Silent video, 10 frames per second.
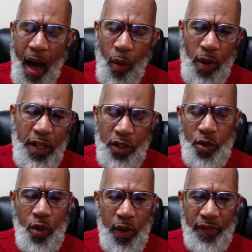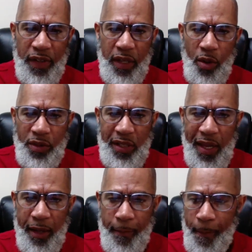I want to do a quick video
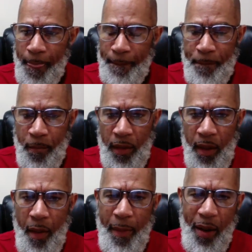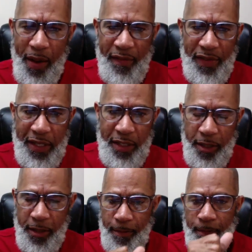today about
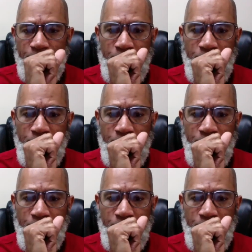evidence.